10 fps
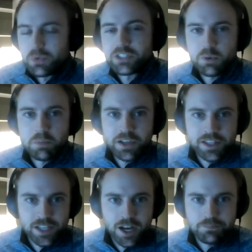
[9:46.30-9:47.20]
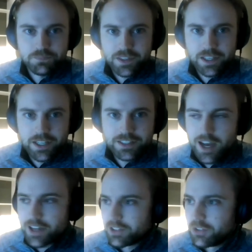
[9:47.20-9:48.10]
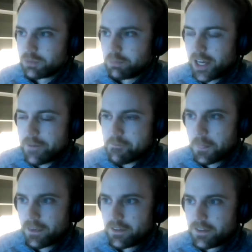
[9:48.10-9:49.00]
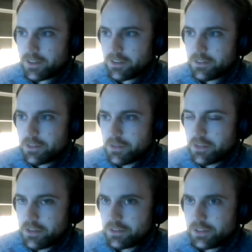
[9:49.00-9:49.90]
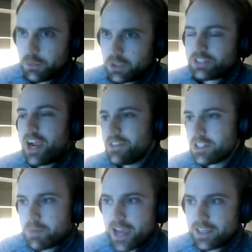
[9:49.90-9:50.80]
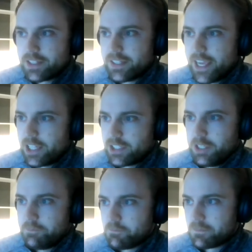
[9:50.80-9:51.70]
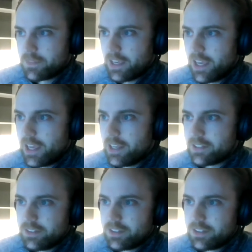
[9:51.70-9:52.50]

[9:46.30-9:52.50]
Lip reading: reason we're bringing this up, it is hot news, but we're tying this back into Dansby, and